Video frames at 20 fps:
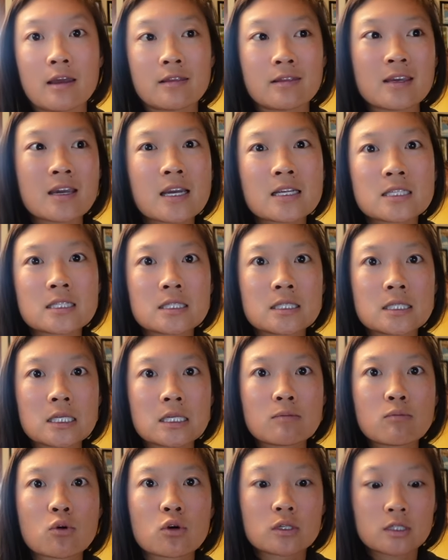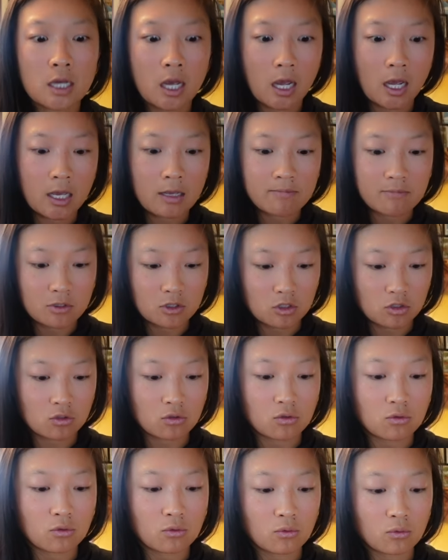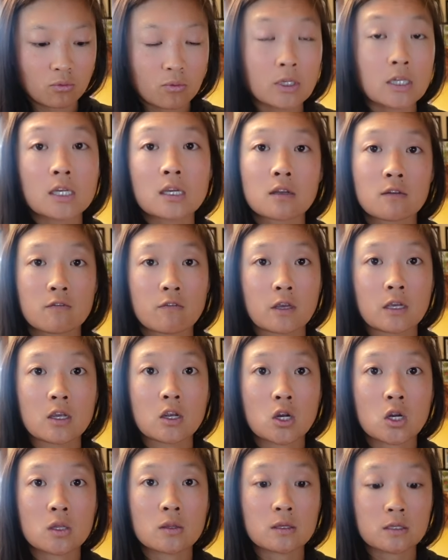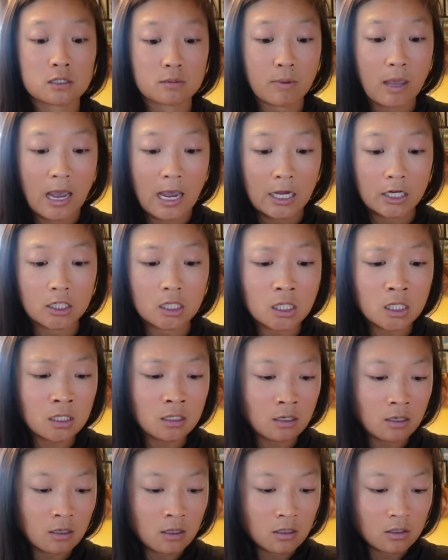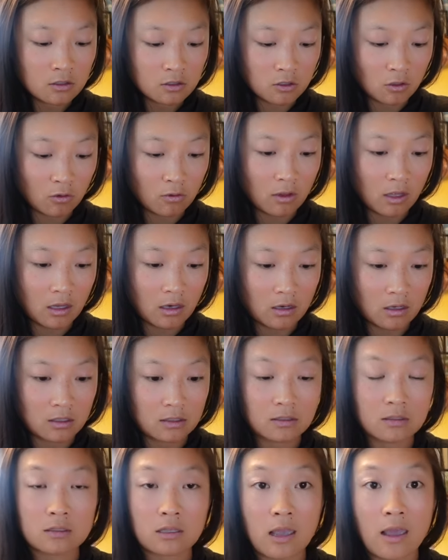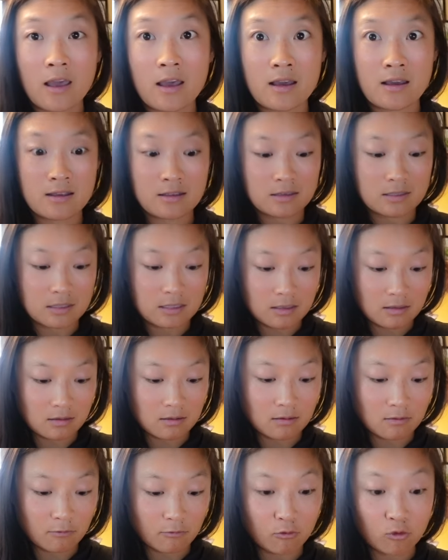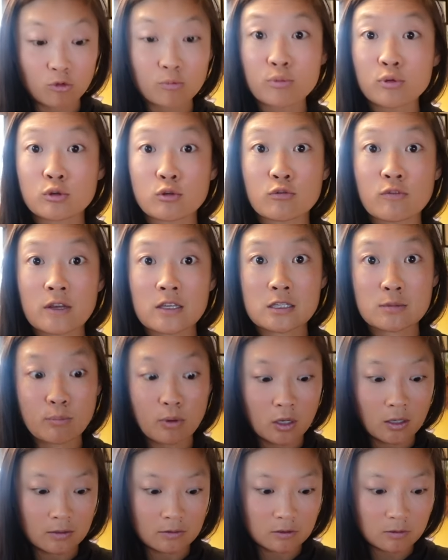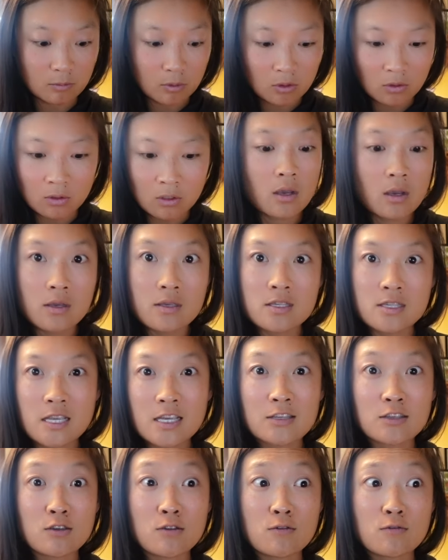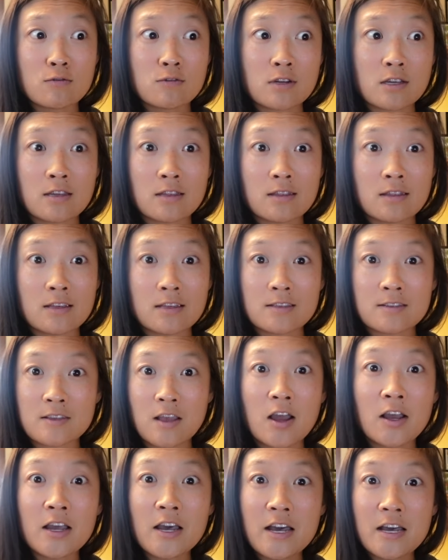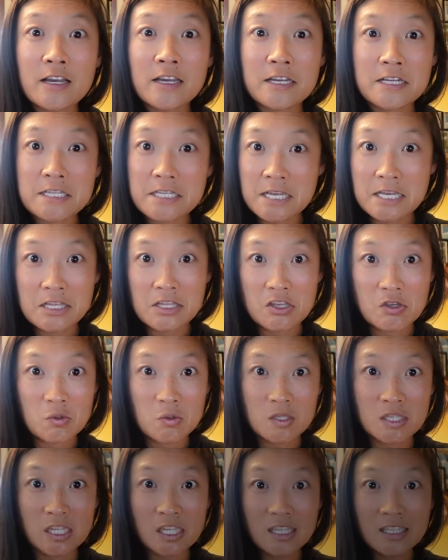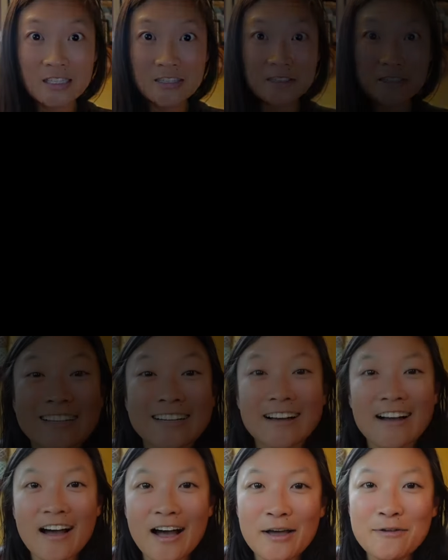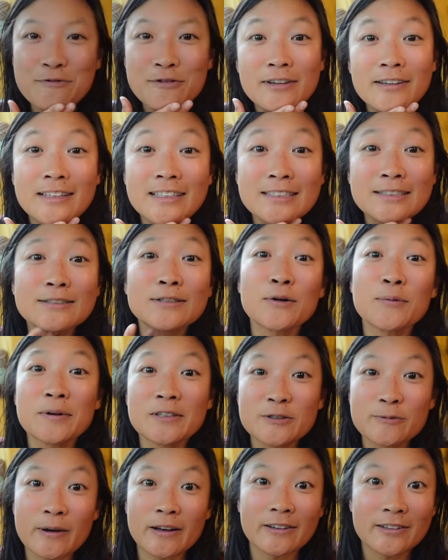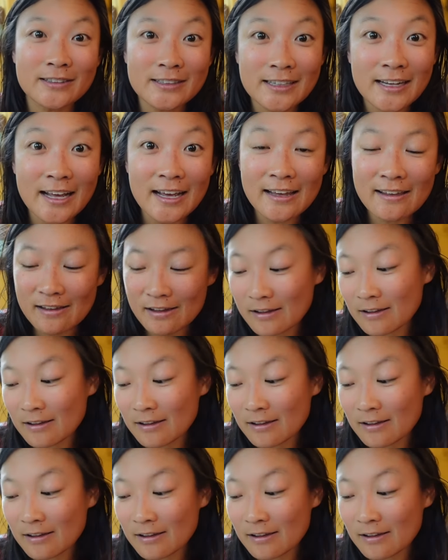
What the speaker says: I think I just need more time to reconfigure this pattern so that it's as foolproof as possible. Stay tuned, the saga continues. Good morning. I'm feeling so much better today.